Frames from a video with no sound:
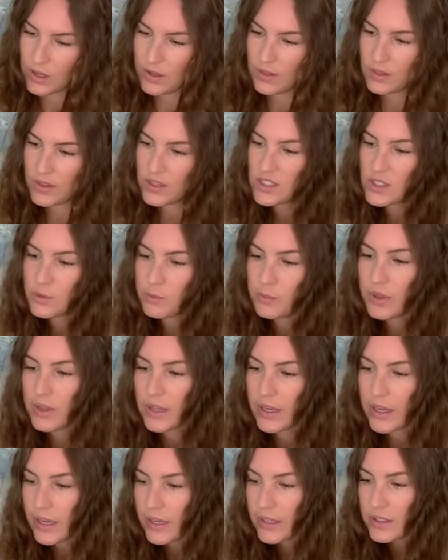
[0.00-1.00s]
this
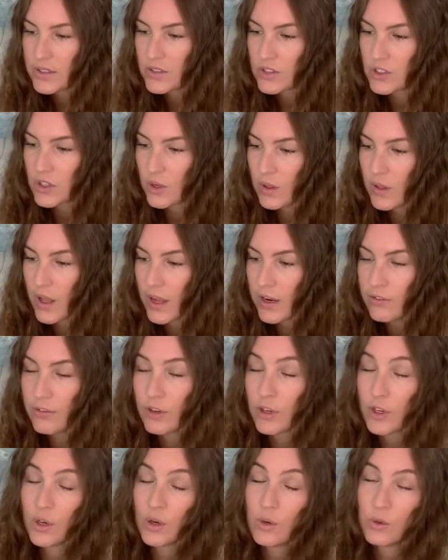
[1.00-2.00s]
plant. So a lot of
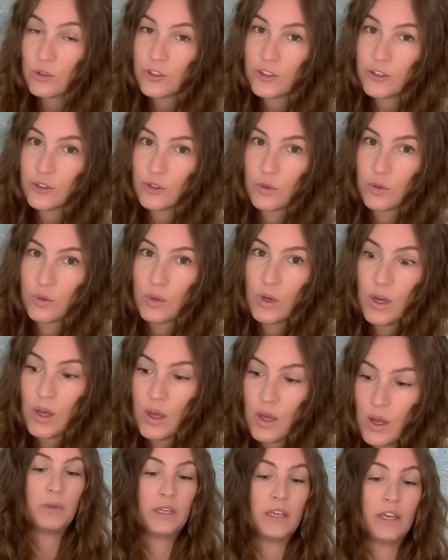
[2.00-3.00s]
go-to
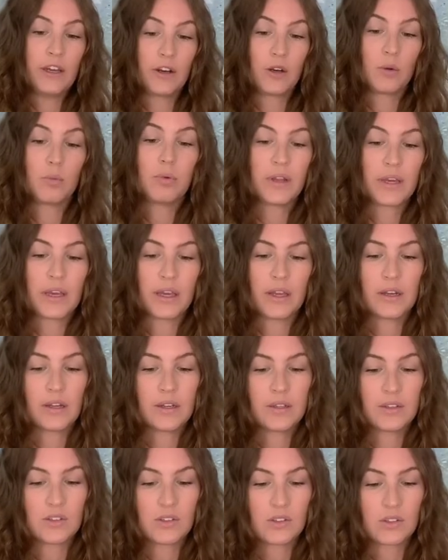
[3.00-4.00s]
beginner plant
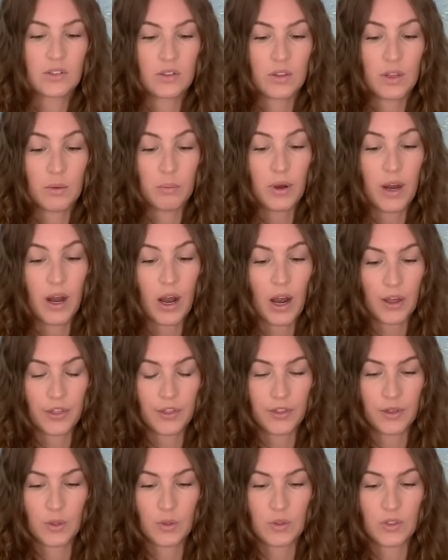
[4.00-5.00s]
is the pothos.